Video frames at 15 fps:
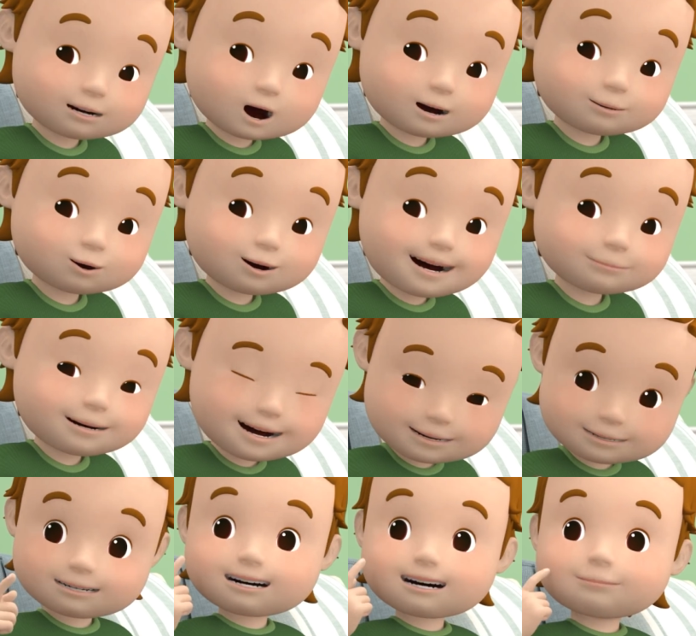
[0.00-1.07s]
You got a little
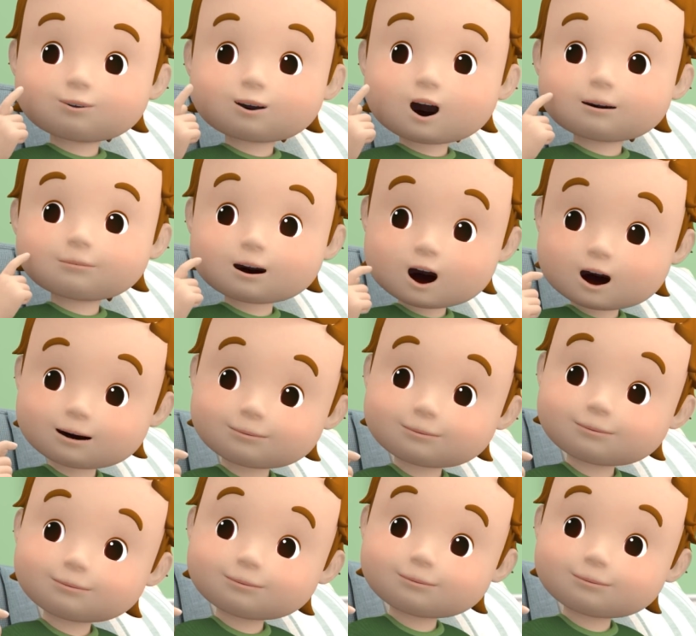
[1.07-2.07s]
something right there.